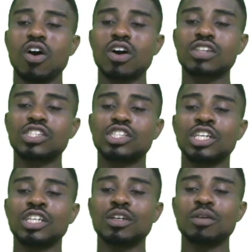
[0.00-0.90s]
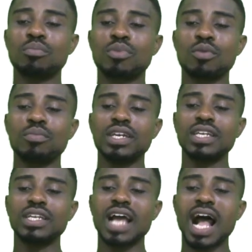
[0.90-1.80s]
oxygen,
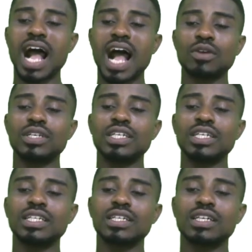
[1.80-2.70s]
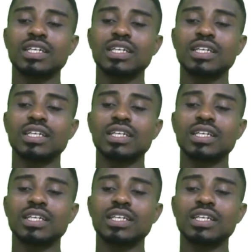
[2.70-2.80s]
bromine, iodine,